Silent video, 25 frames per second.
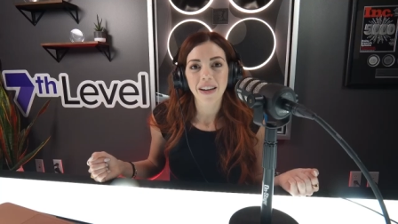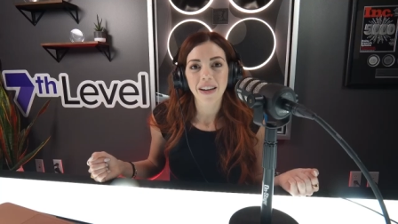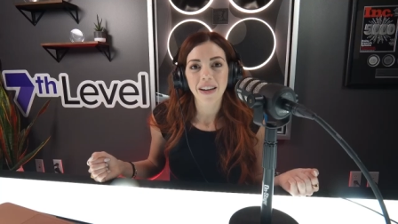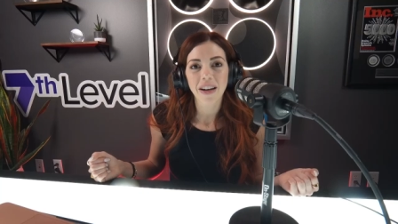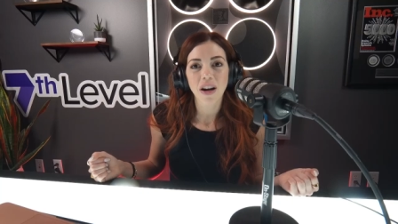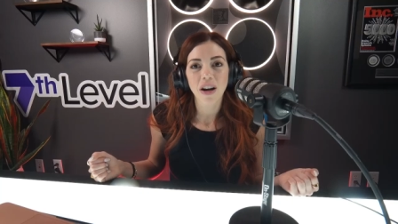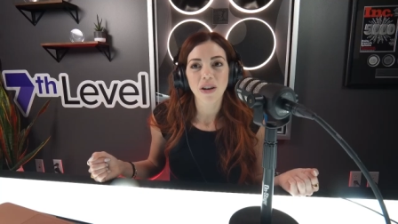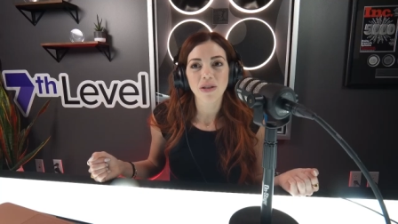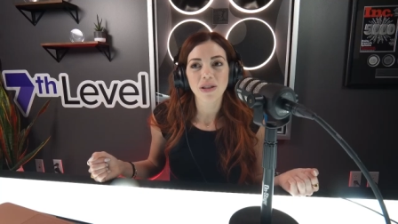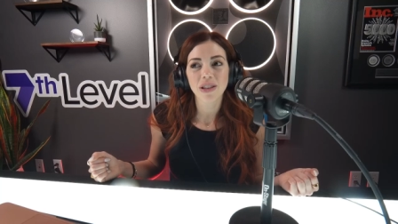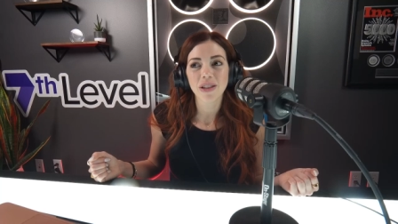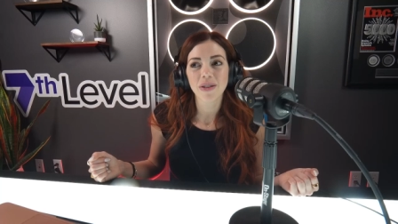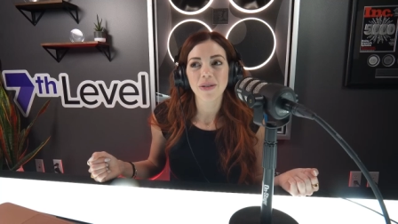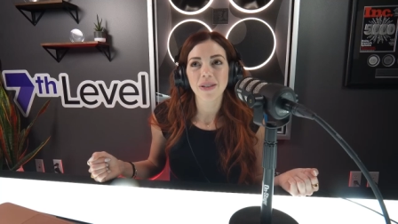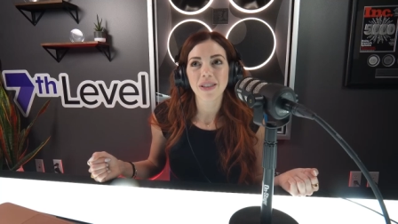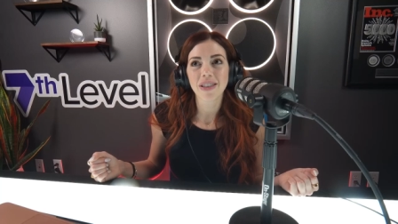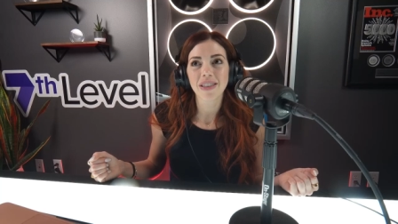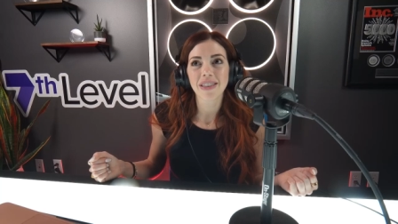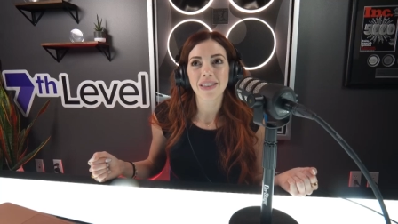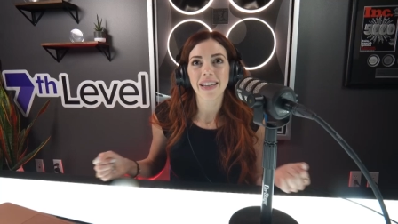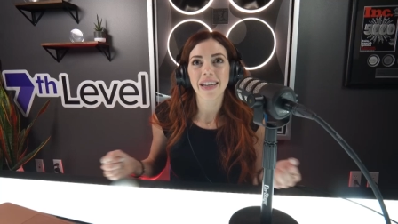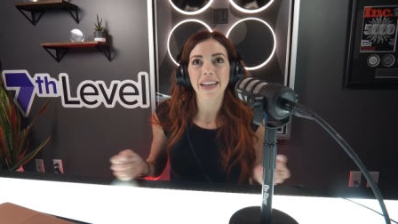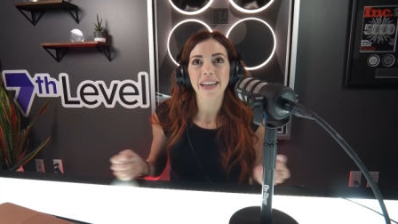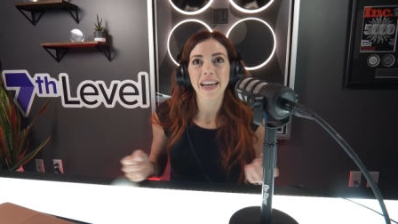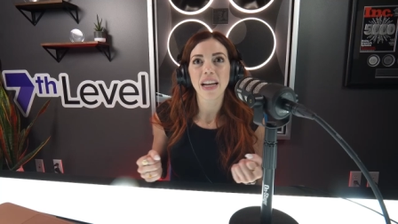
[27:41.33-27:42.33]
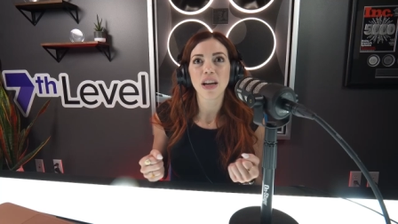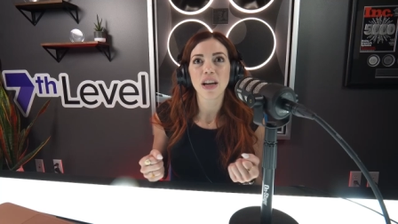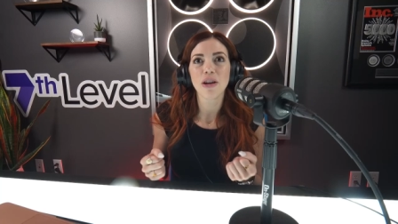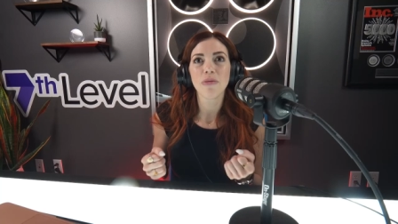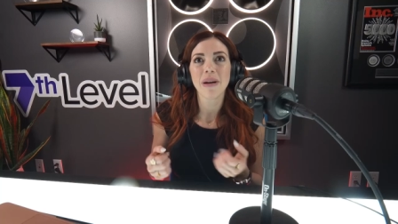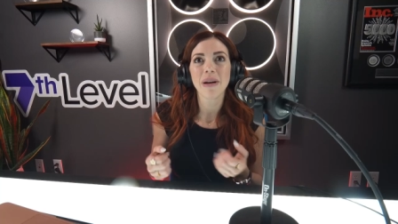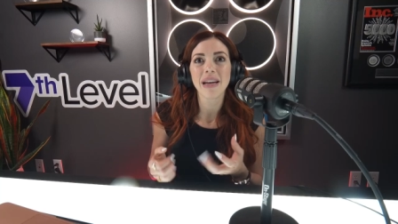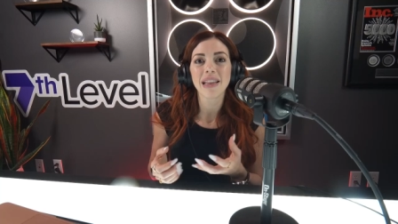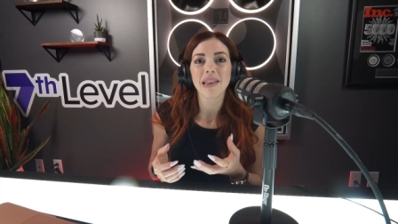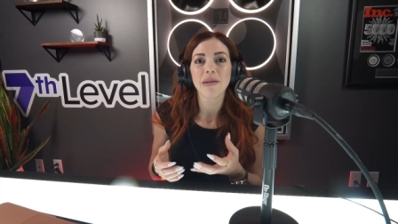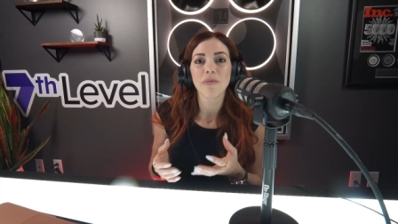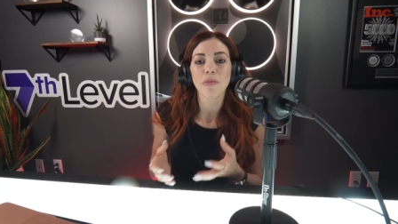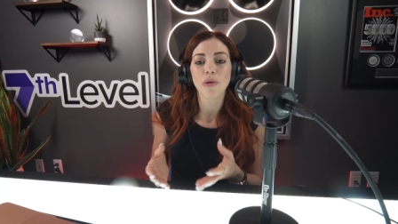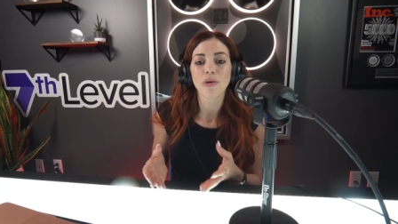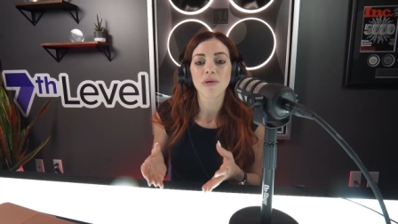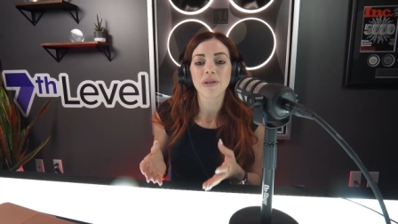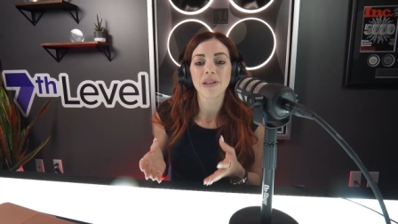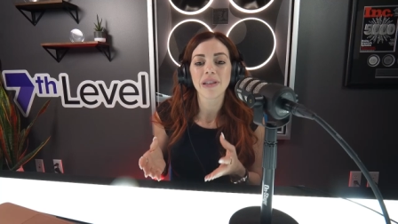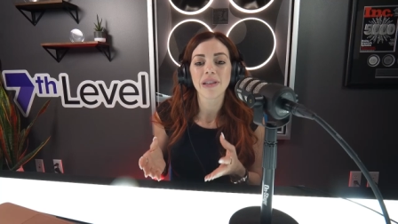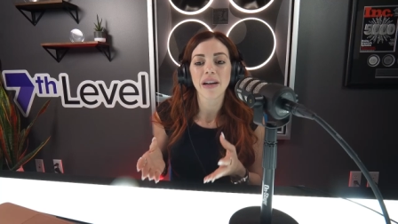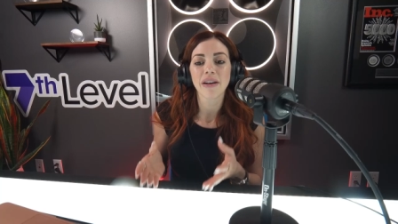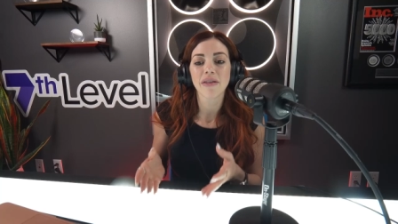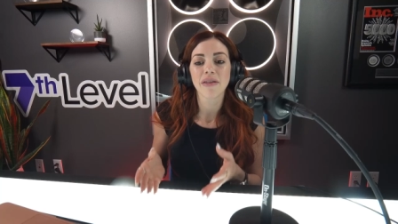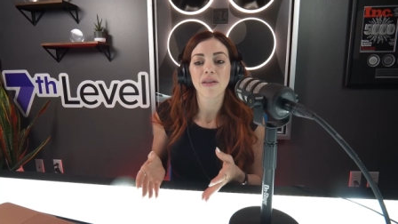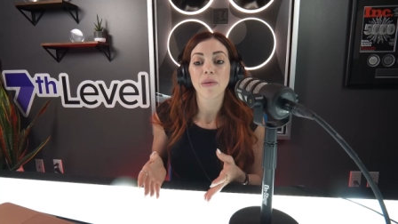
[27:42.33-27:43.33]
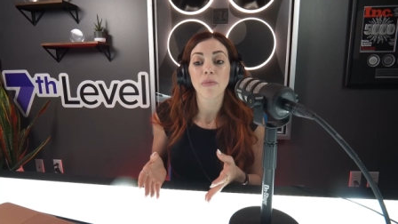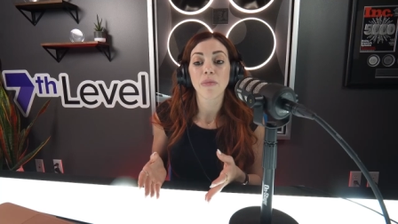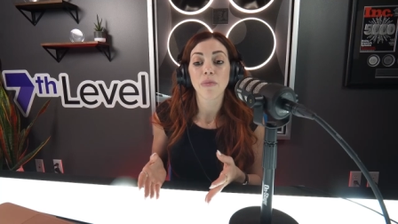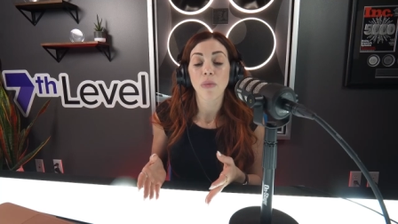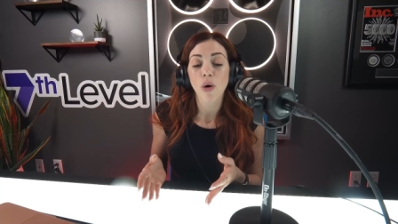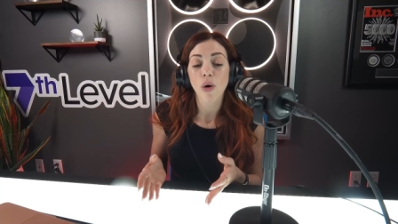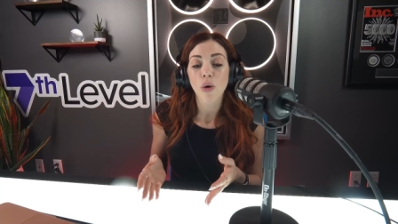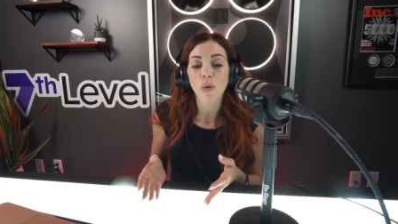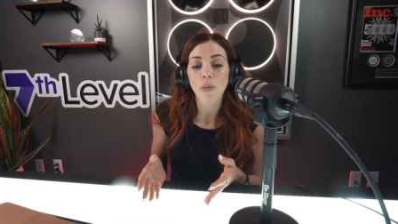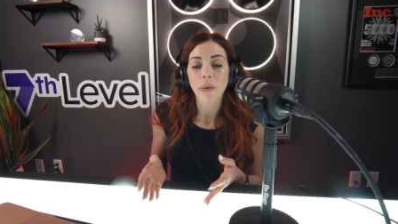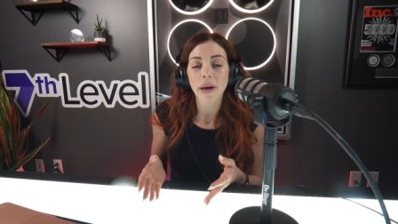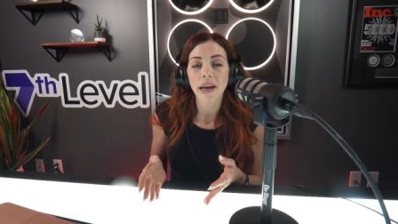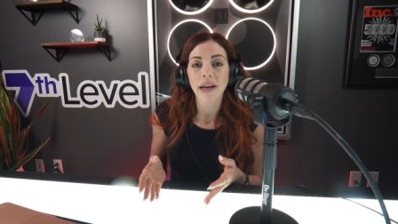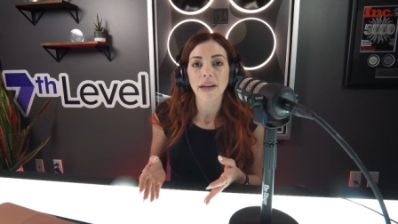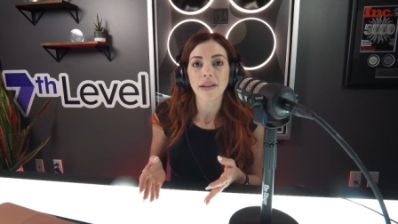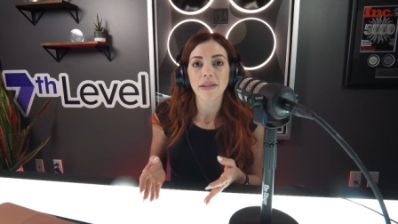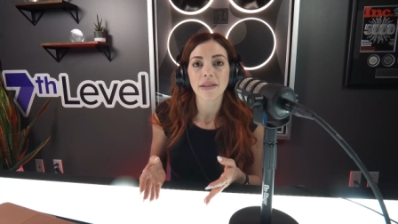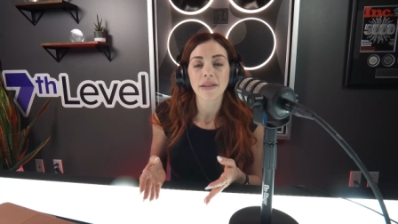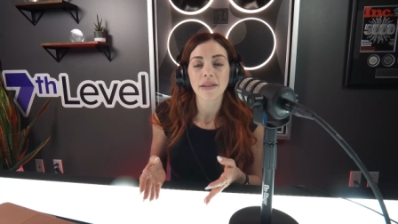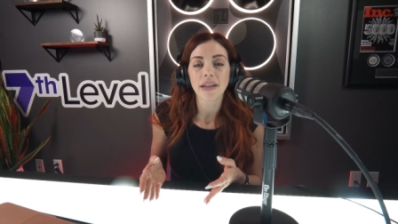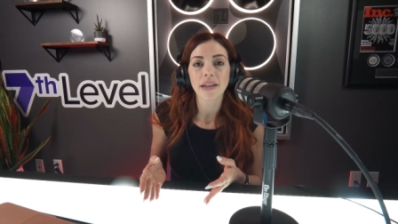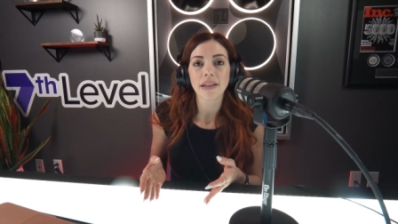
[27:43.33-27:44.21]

You know, so it's just like, can you make the most out of the moment?